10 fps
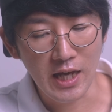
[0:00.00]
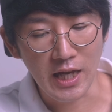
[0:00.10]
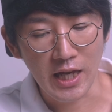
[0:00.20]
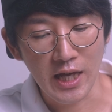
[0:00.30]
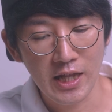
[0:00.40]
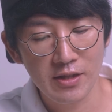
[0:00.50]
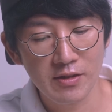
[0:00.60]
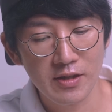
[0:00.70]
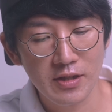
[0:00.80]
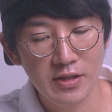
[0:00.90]

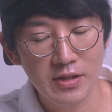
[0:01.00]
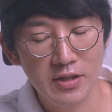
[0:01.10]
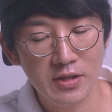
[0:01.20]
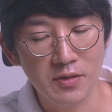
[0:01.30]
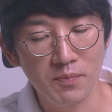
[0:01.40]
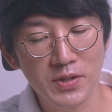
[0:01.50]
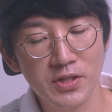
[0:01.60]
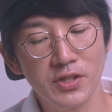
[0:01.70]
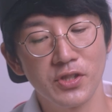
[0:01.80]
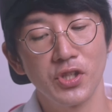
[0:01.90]
And the
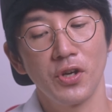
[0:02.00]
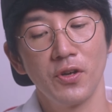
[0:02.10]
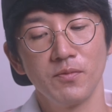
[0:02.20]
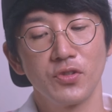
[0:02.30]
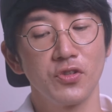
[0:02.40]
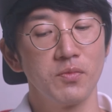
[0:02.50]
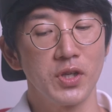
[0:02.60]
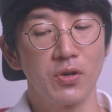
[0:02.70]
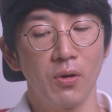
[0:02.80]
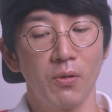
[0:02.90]
business terms to
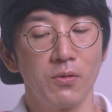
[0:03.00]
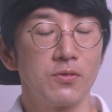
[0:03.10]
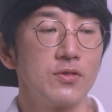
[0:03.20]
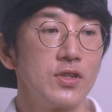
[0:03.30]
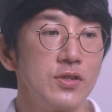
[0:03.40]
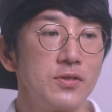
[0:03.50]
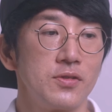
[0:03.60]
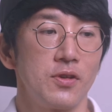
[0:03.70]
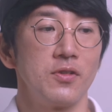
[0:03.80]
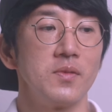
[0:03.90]
be called
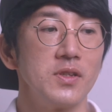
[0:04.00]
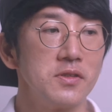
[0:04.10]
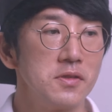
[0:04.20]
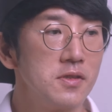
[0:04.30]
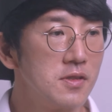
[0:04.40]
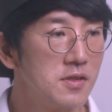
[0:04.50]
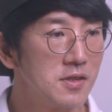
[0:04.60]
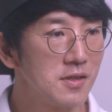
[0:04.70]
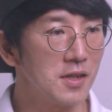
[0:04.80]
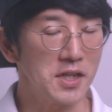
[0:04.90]
service,
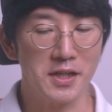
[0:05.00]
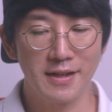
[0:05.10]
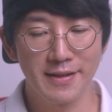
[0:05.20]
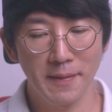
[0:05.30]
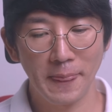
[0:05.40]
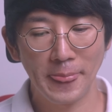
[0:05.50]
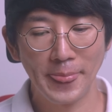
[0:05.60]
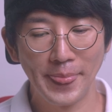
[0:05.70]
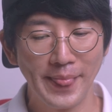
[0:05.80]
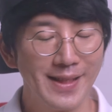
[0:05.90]
like
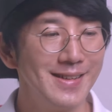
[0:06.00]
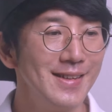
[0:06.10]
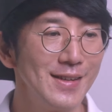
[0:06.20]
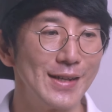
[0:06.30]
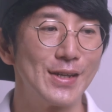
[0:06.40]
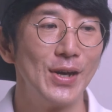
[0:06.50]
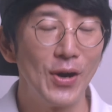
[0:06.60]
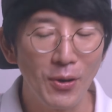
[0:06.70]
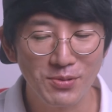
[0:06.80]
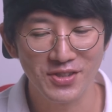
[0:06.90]

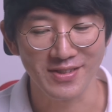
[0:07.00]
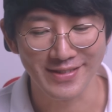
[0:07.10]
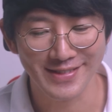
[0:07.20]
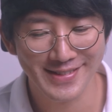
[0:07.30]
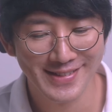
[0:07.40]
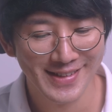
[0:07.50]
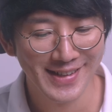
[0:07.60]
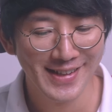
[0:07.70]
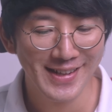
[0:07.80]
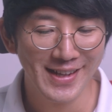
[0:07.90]
options,
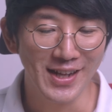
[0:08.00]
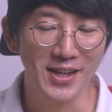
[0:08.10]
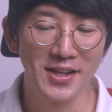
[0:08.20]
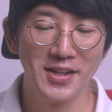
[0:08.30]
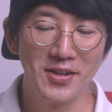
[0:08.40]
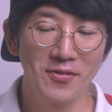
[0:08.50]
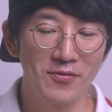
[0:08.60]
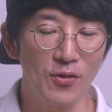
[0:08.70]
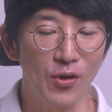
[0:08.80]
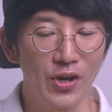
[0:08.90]

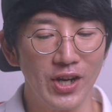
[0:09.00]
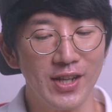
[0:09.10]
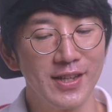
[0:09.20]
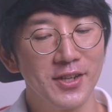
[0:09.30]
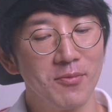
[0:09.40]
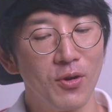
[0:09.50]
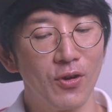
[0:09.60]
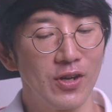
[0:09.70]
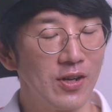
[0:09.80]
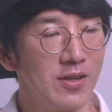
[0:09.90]
for a
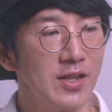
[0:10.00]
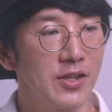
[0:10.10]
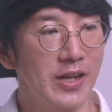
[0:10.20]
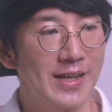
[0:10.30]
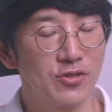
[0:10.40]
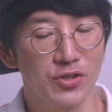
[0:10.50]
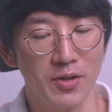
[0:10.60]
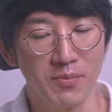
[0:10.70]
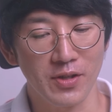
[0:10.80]
little extra